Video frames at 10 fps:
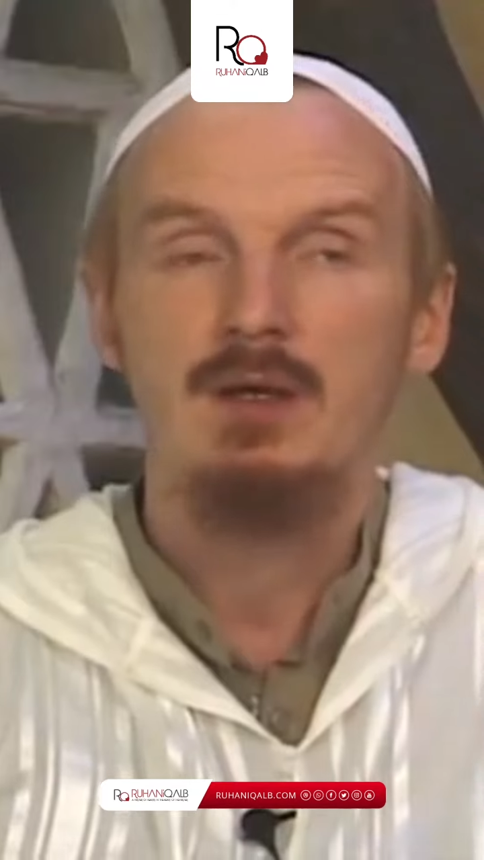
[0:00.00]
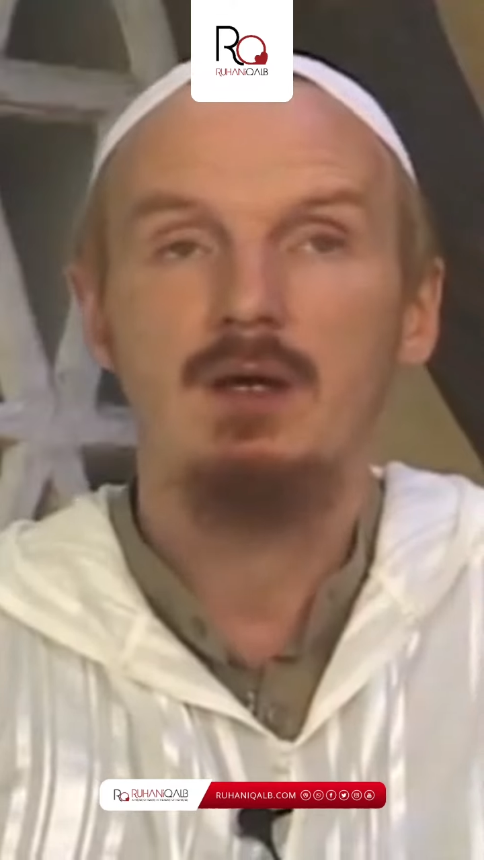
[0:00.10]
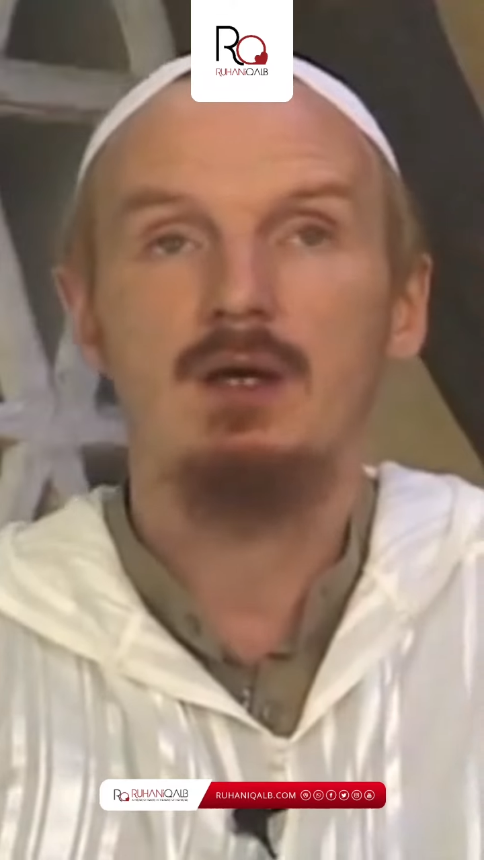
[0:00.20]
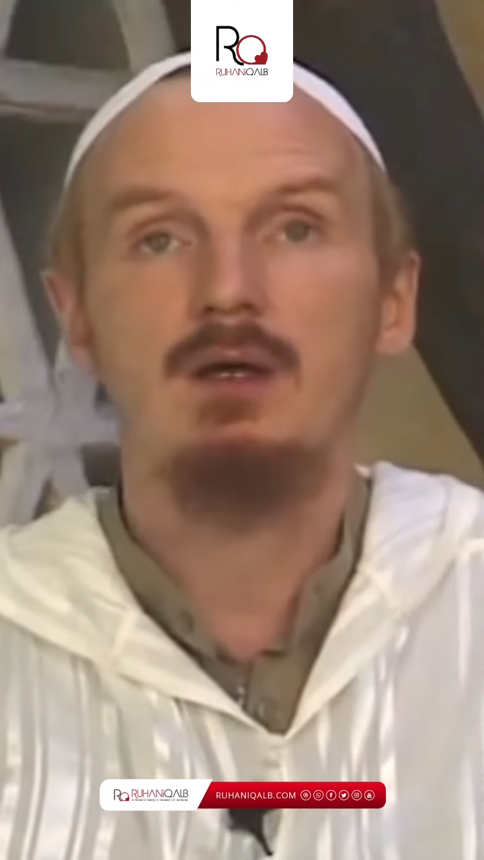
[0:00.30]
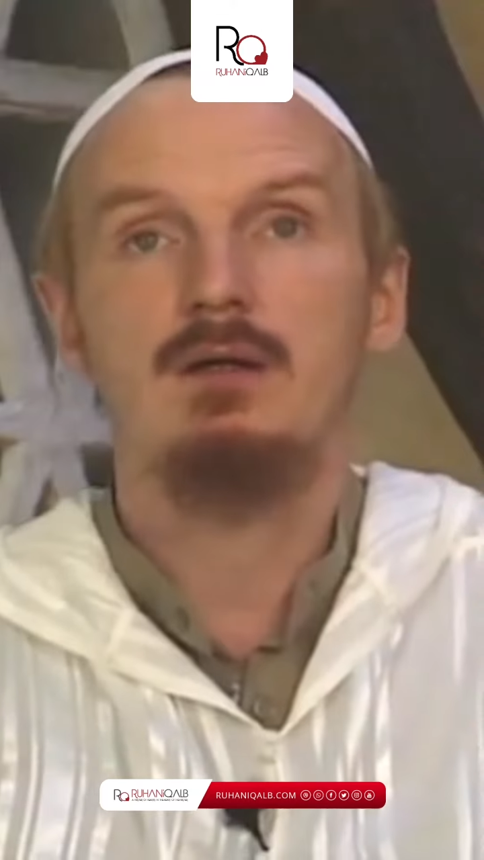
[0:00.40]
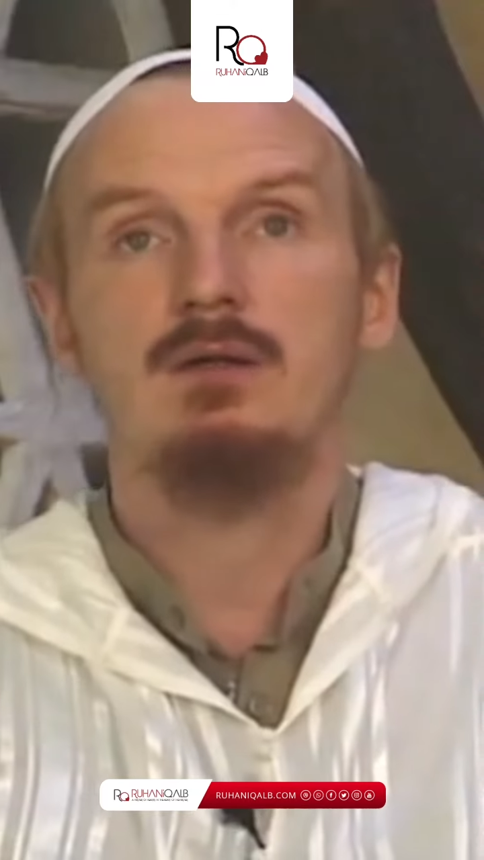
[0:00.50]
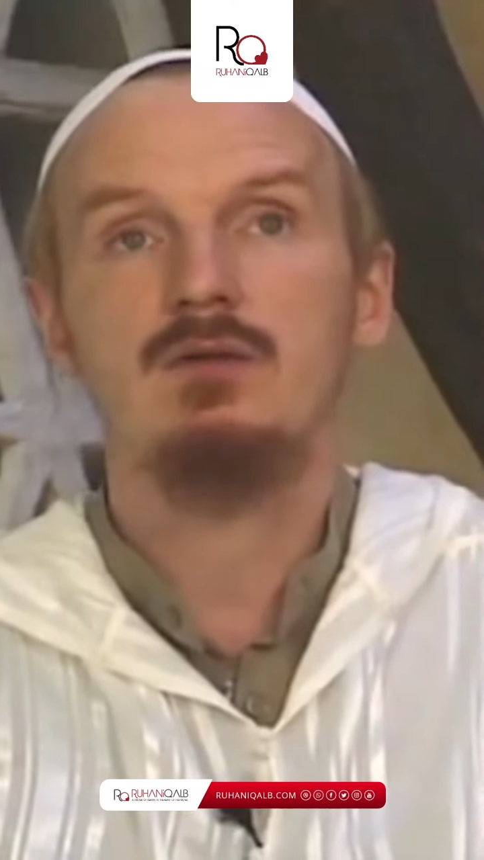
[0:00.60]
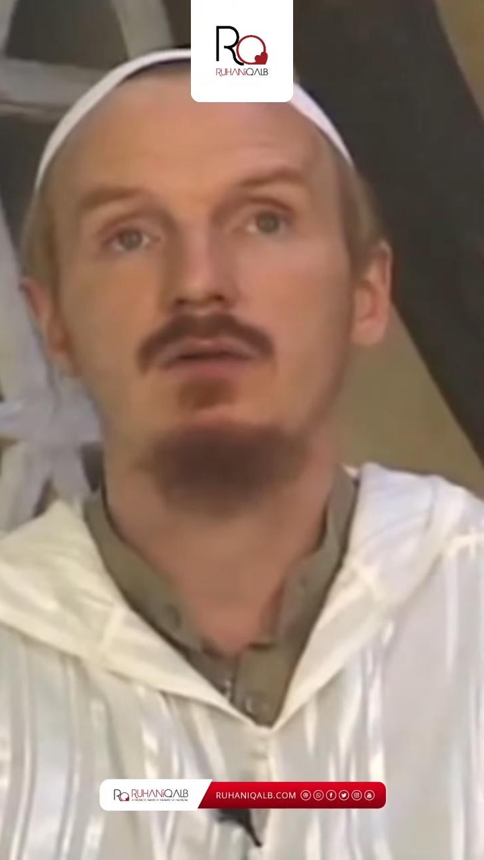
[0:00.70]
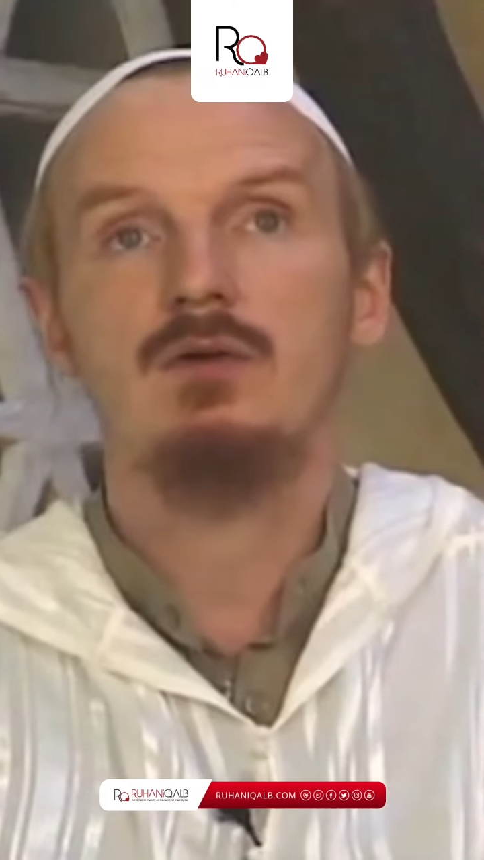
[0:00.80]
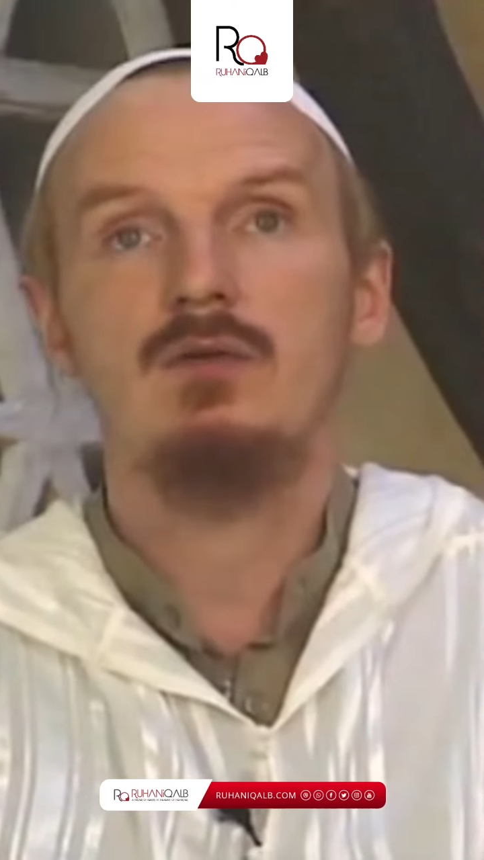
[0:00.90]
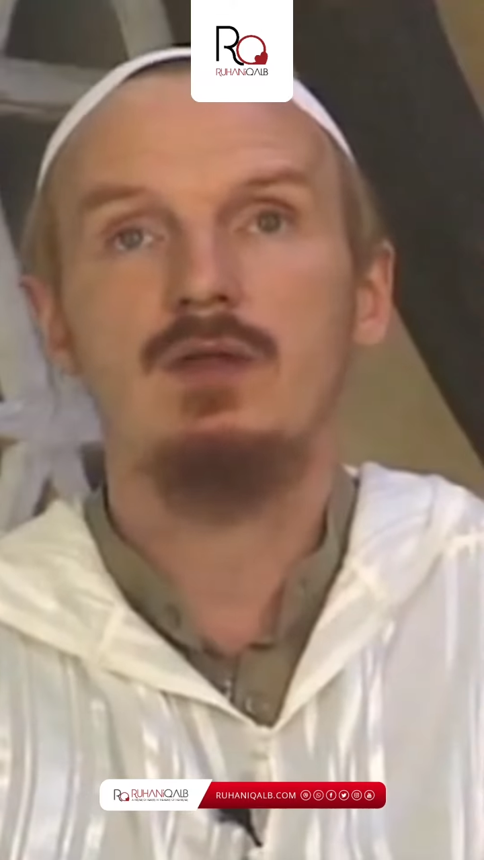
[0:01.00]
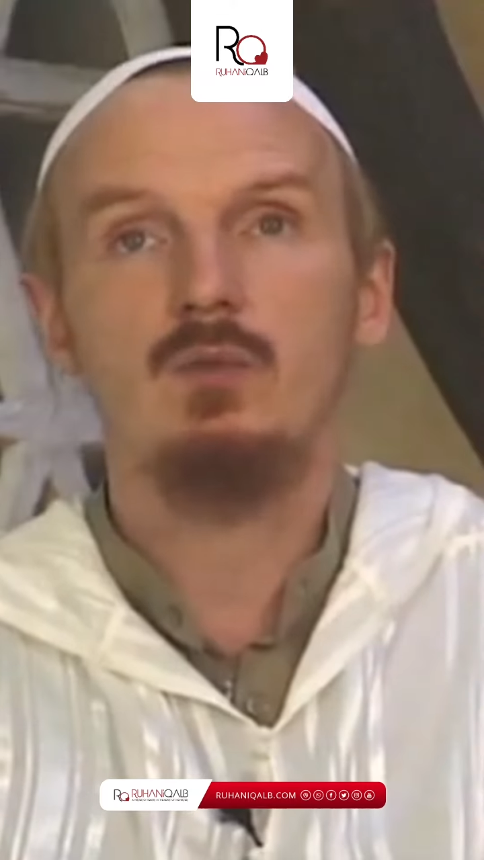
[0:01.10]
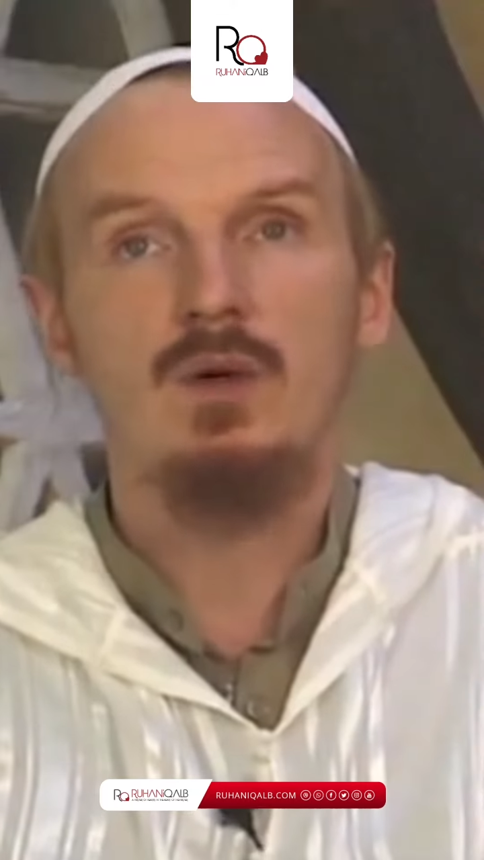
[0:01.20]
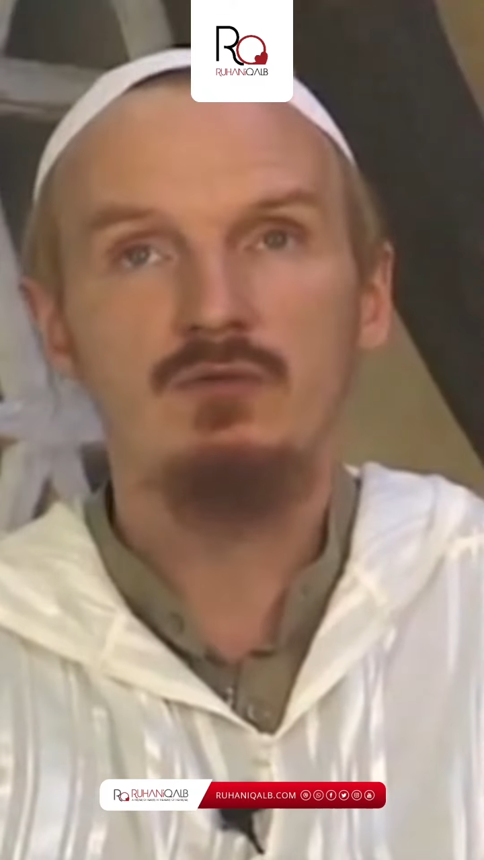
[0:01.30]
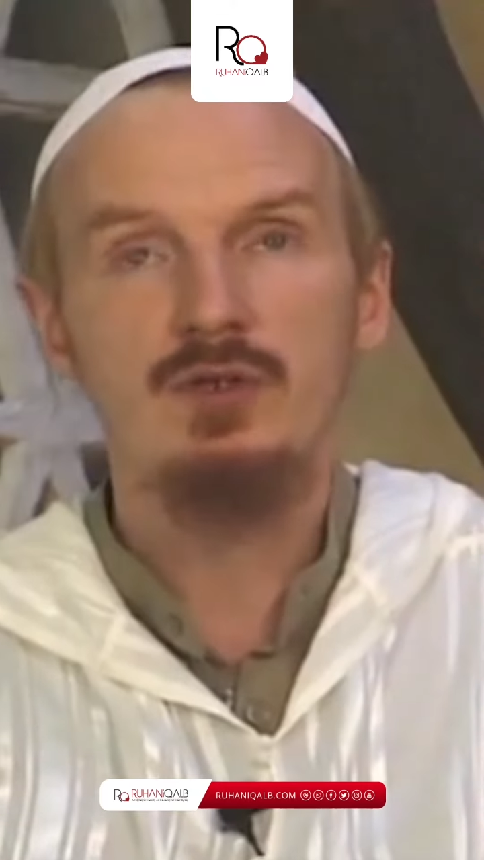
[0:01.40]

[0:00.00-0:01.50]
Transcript: And that's one